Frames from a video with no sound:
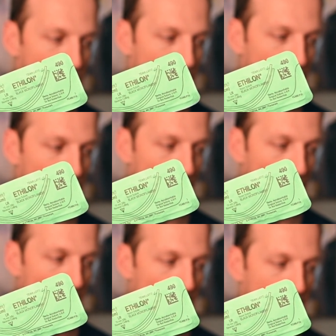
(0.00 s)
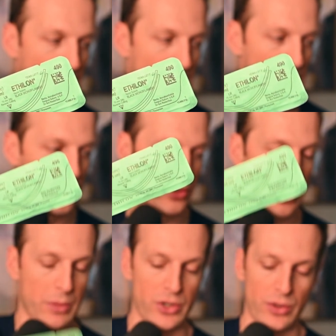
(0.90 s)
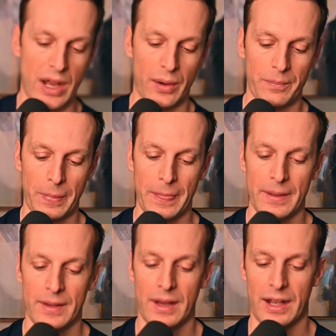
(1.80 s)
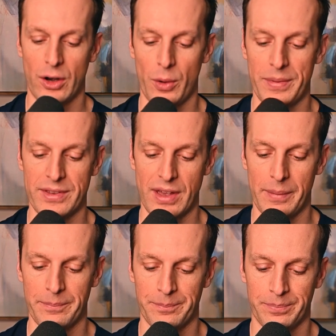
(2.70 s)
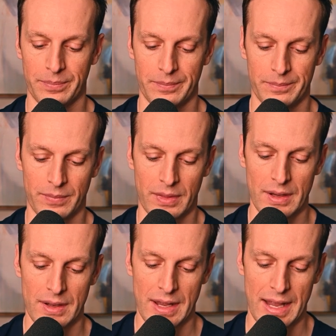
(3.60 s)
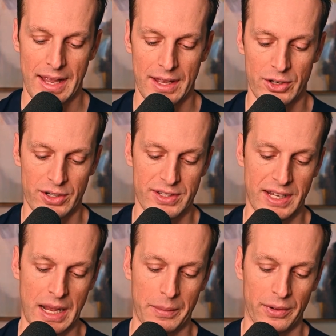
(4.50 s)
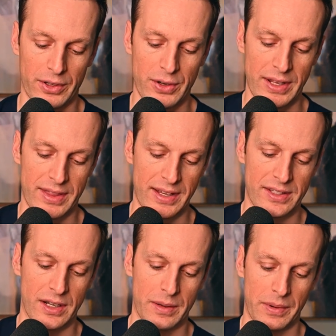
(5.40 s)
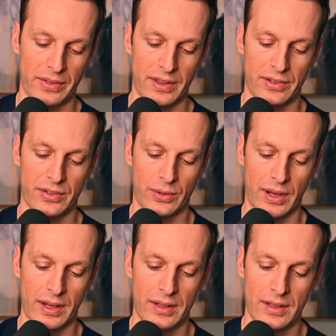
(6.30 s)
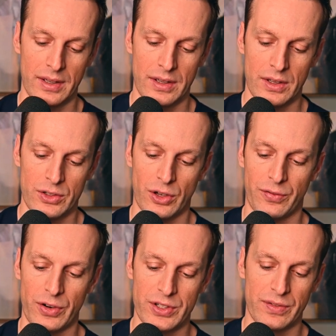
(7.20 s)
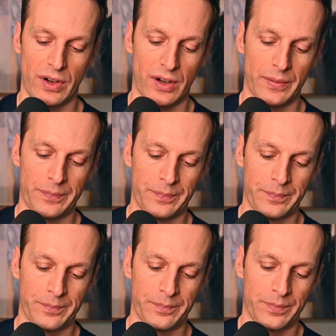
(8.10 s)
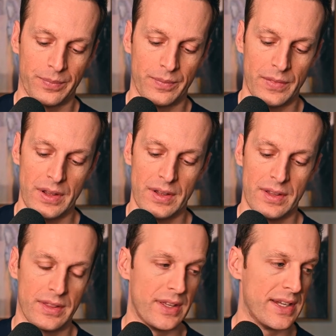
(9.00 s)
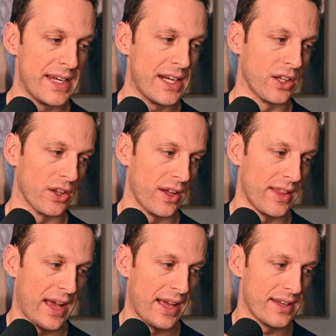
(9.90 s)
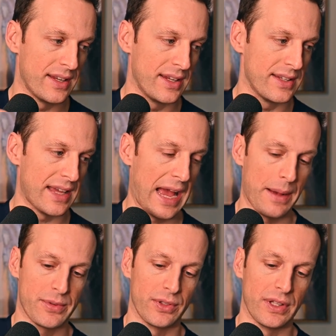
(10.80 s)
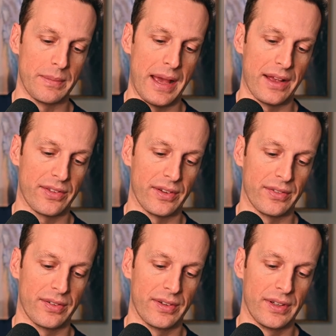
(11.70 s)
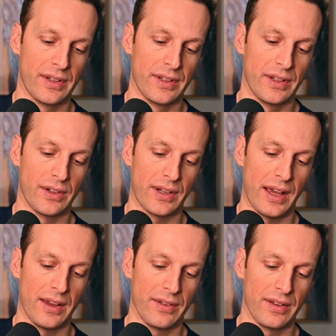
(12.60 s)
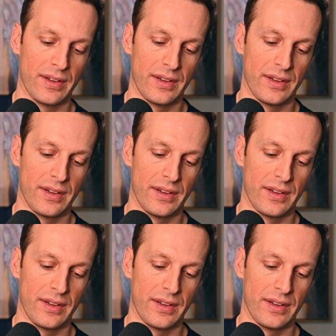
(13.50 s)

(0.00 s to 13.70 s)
here is what we have. So it's number two. Now I'm gonna open this up and you're gonna see a couple unique things here about this, okay? So first of all, the needle on that is absolutely massive, okay?